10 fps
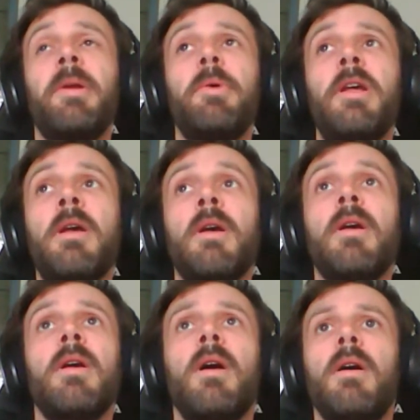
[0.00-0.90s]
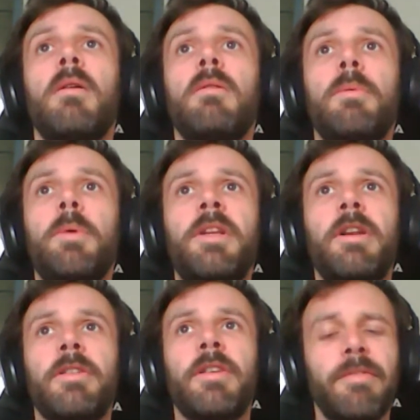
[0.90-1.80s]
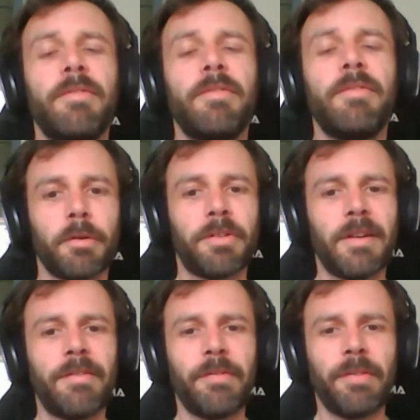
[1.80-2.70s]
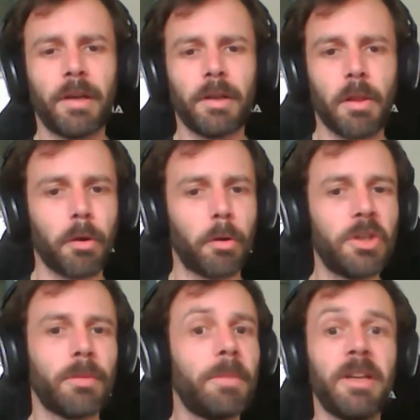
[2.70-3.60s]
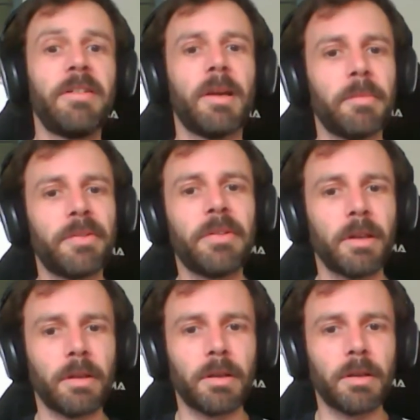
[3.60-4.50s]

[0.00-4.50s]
I mean, we didn't have to ask ourselves the question many times.